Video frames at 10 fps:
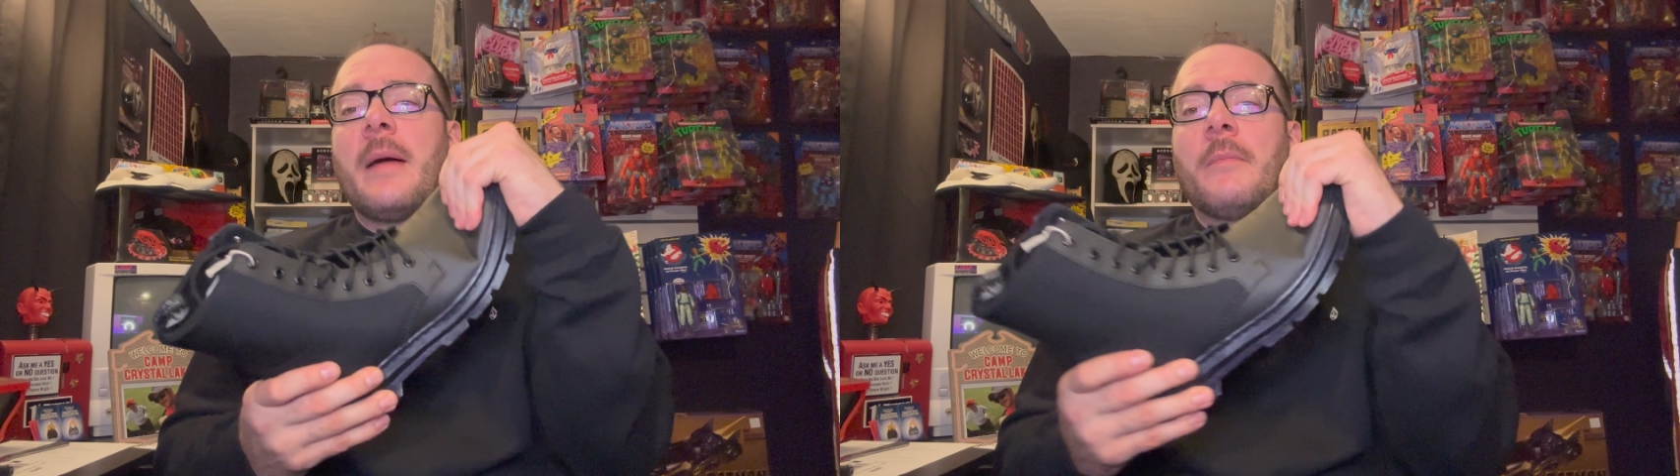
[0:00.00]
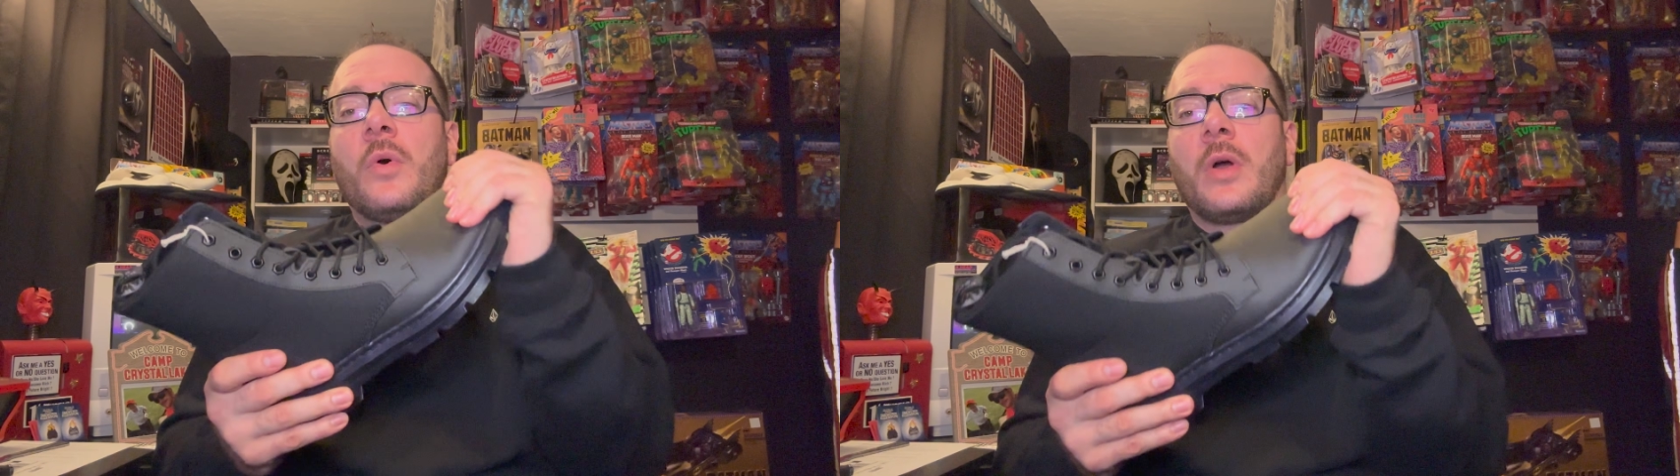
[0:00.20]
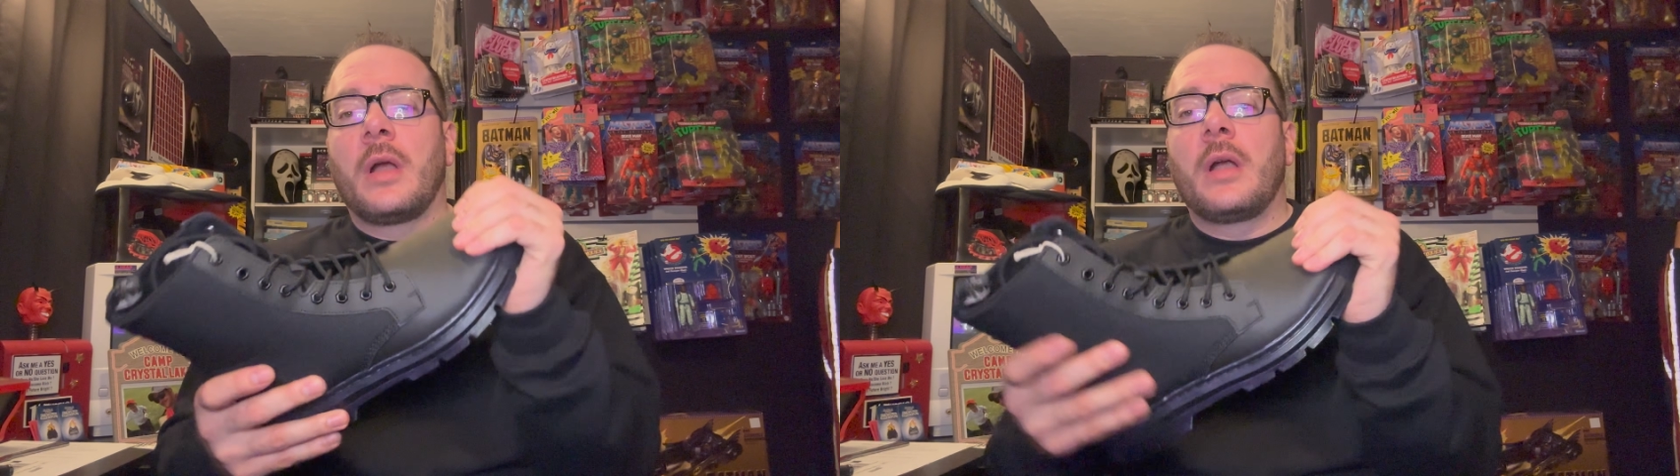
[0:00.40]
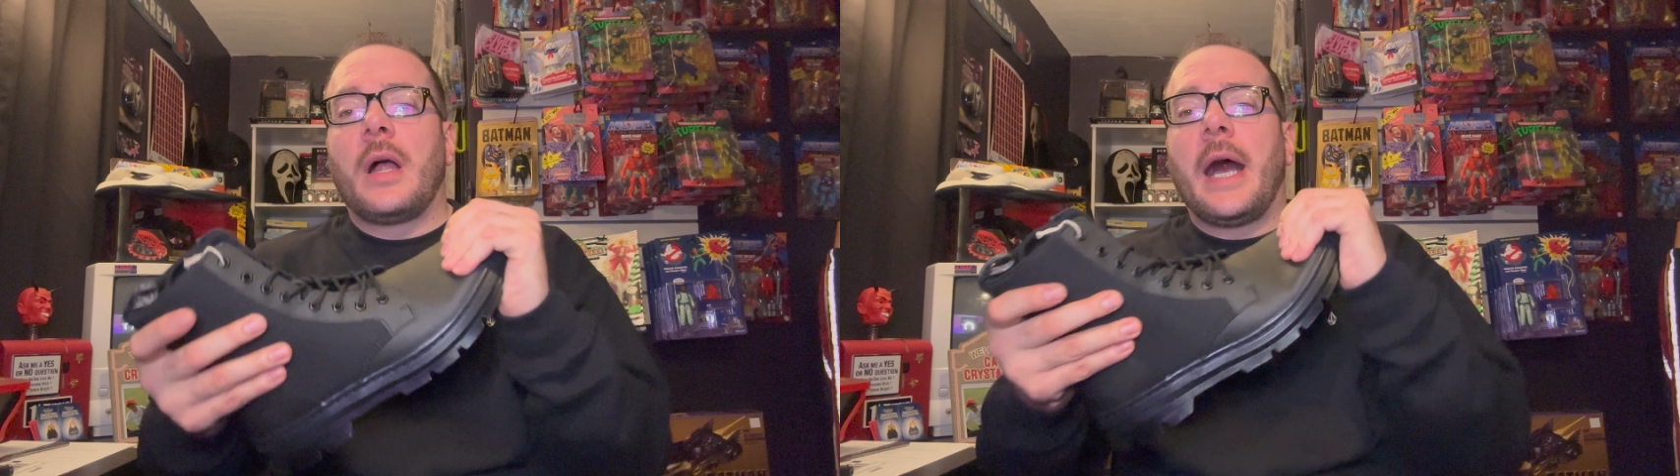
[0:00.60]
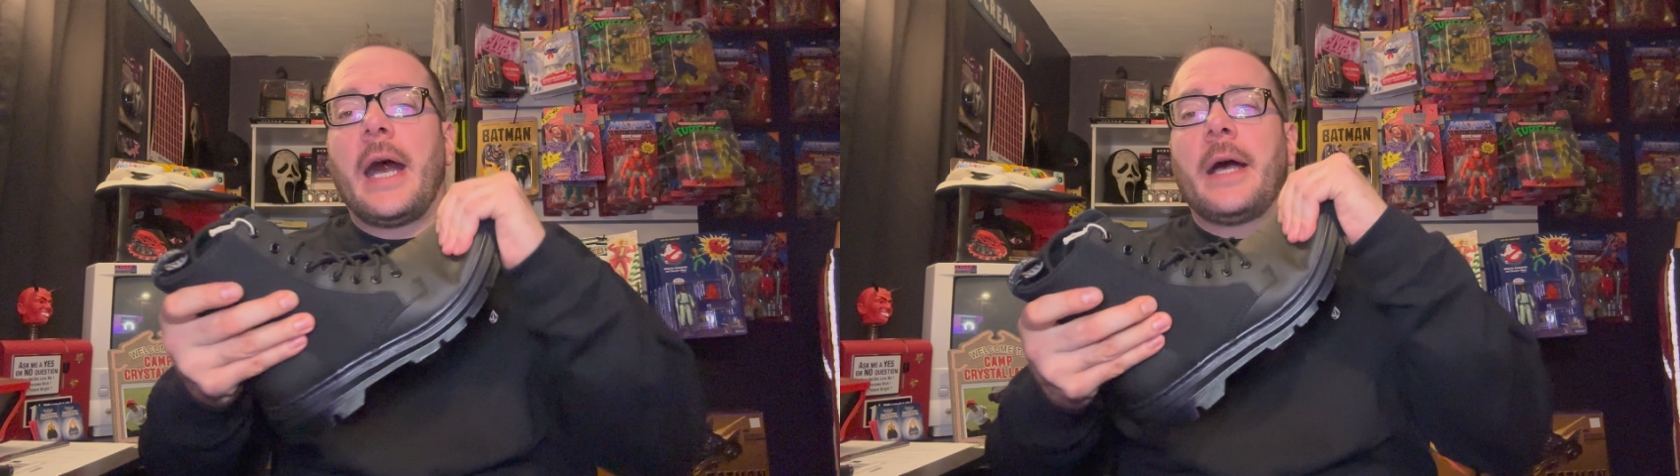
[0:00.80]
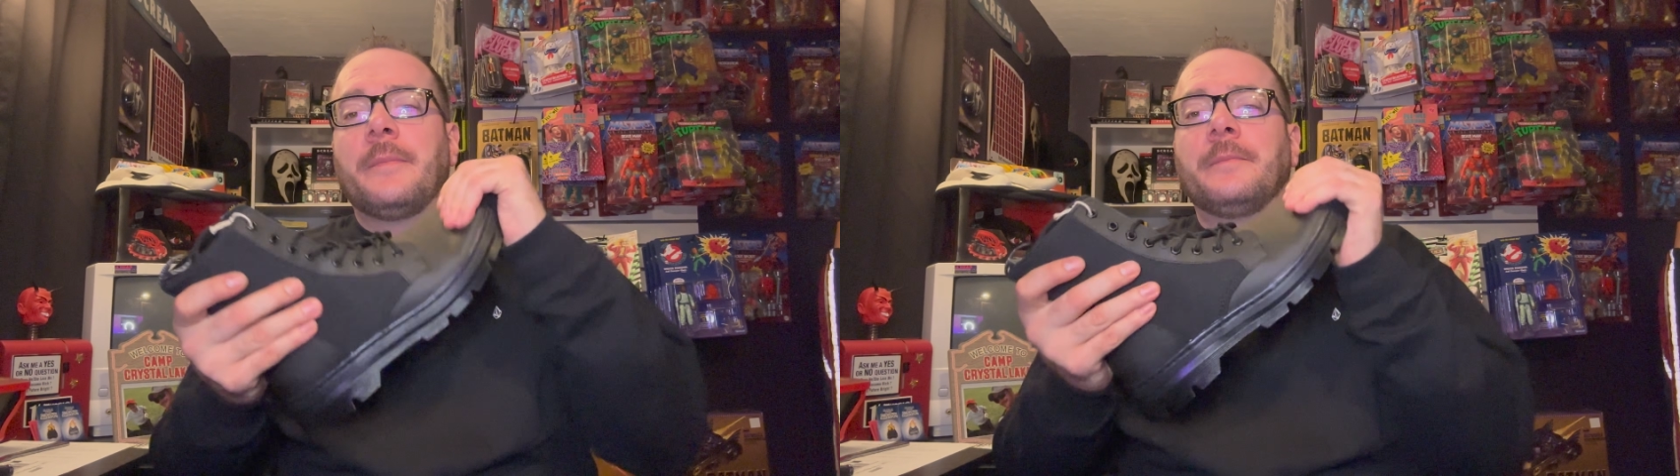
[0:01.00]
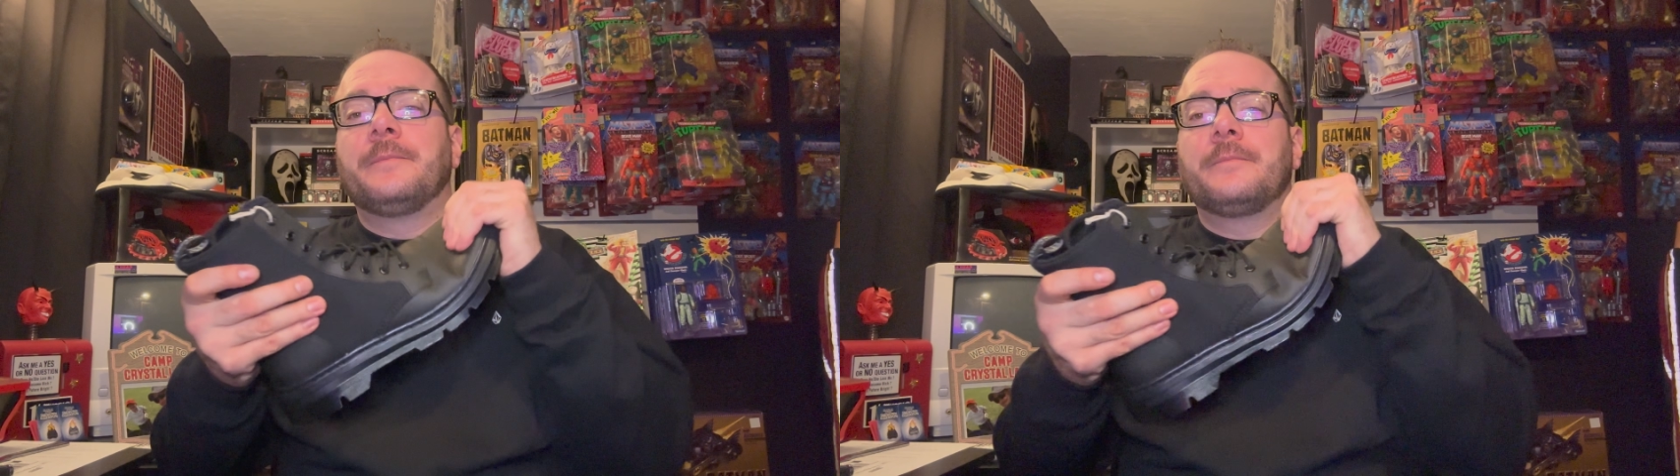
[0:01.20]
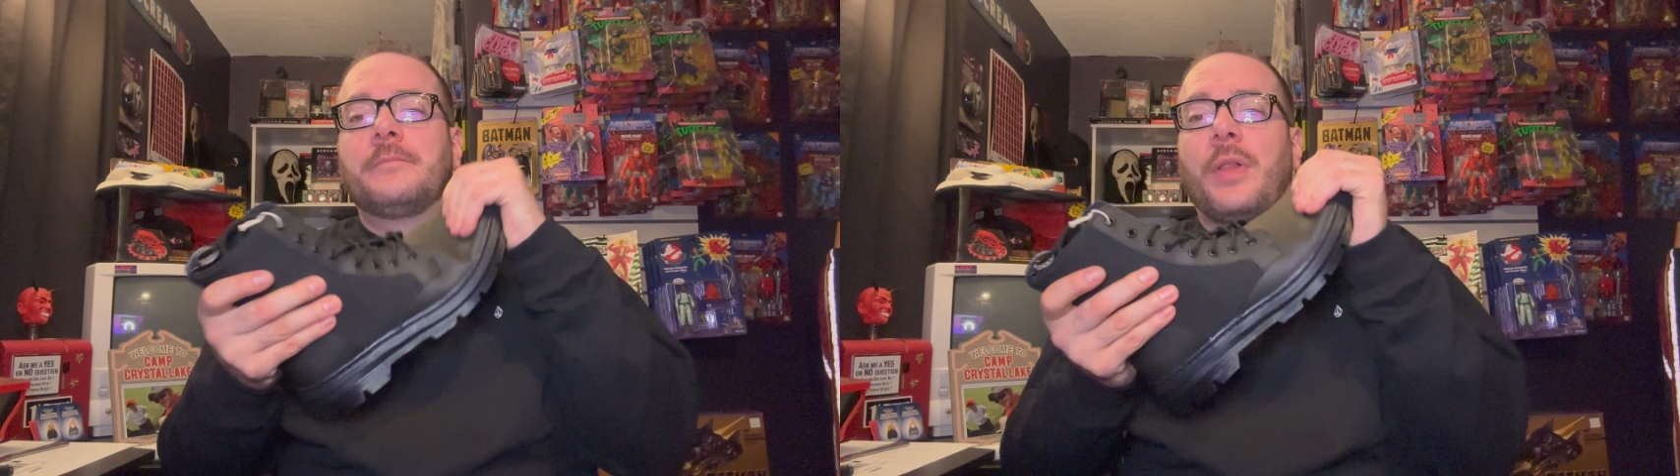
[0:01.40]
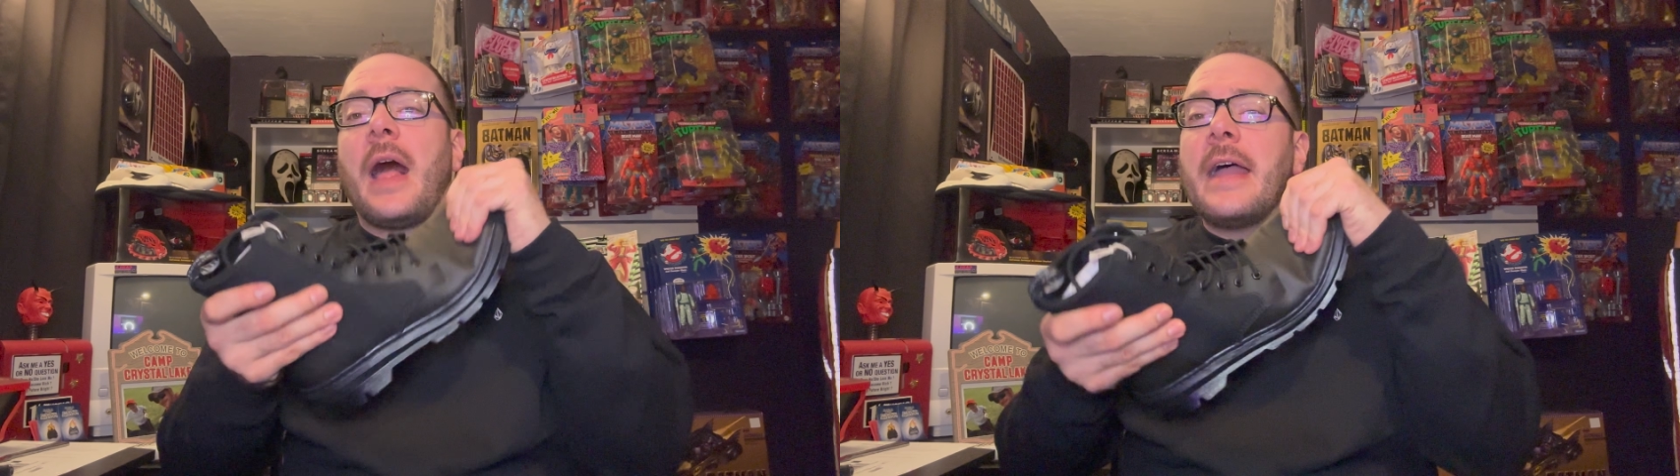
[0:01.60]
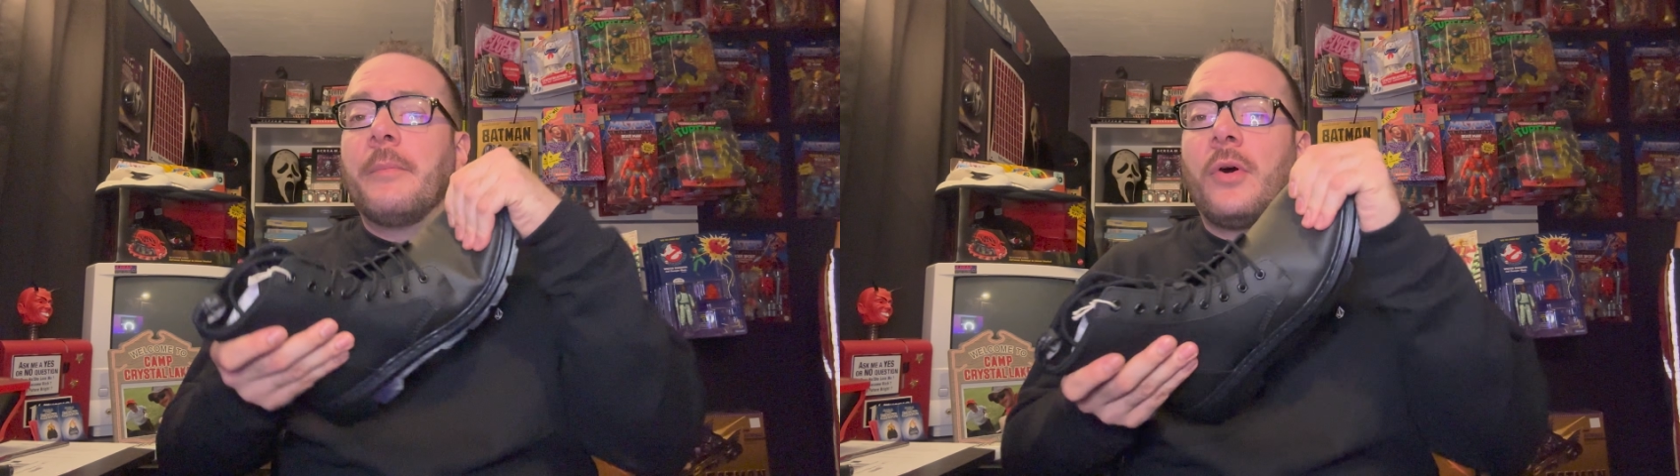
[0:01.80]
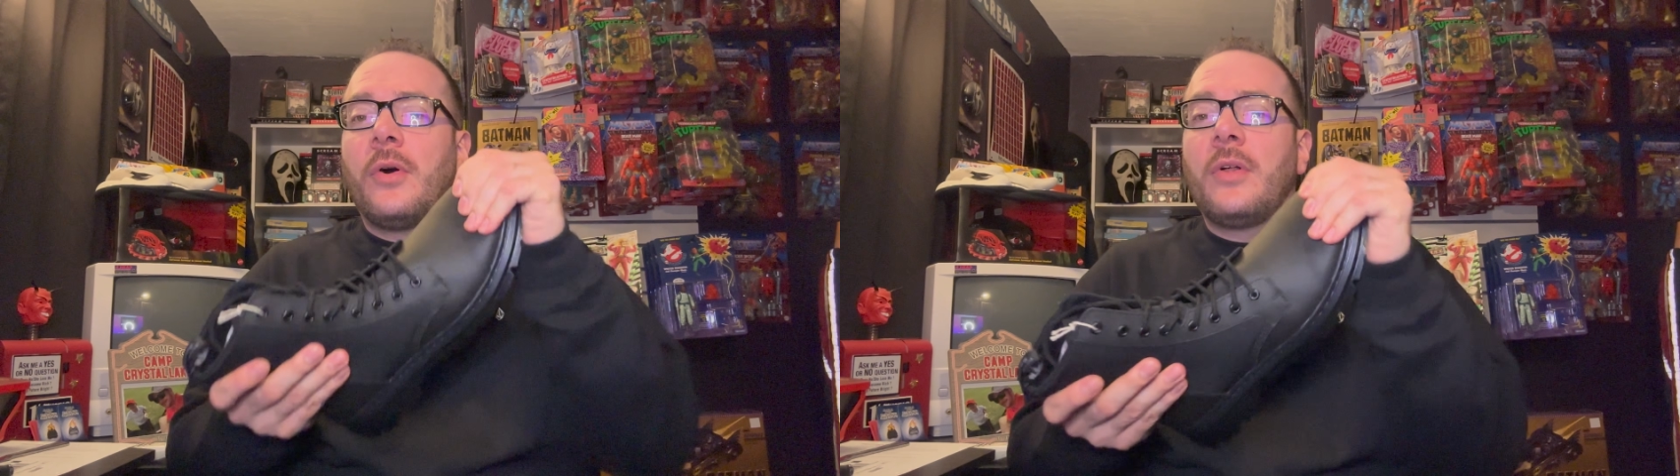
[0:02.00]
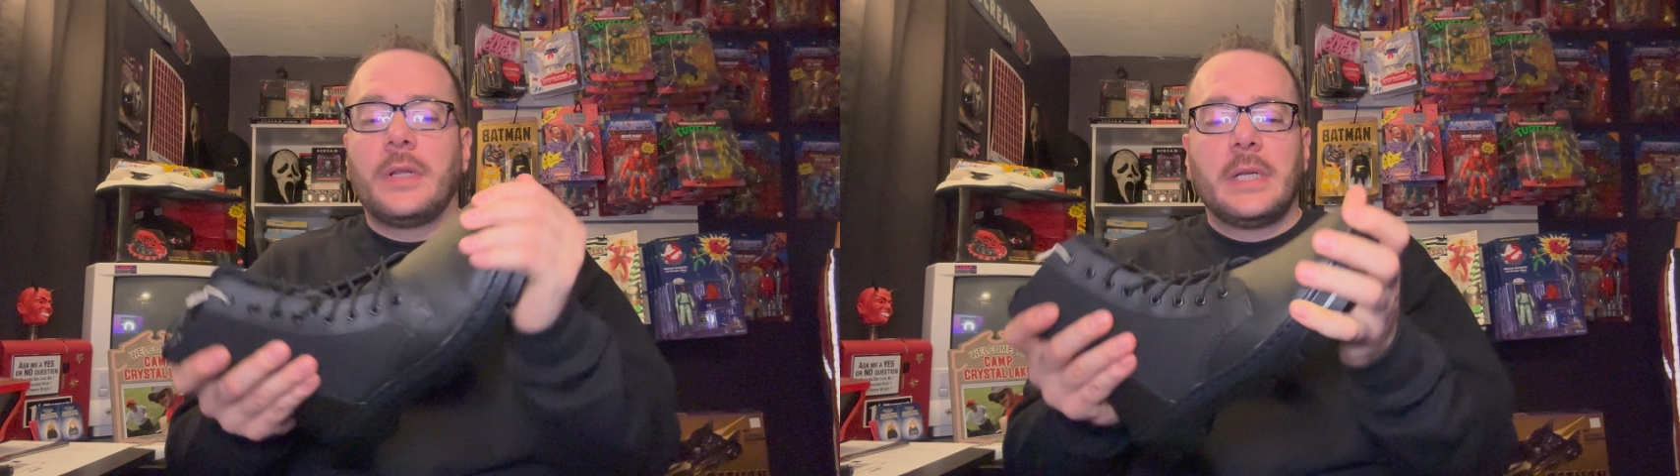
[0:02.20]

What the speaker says: more pliable.